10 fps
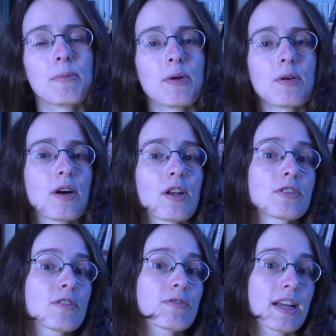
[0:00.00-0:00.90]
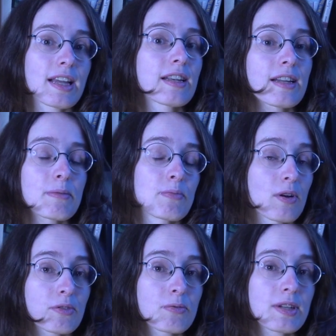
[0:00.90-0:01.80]
a lot of an
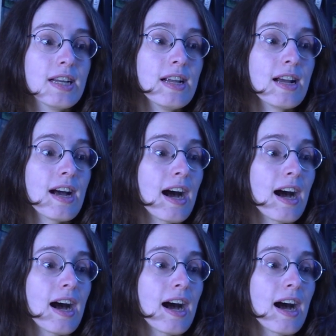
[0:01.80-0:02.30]
embroidery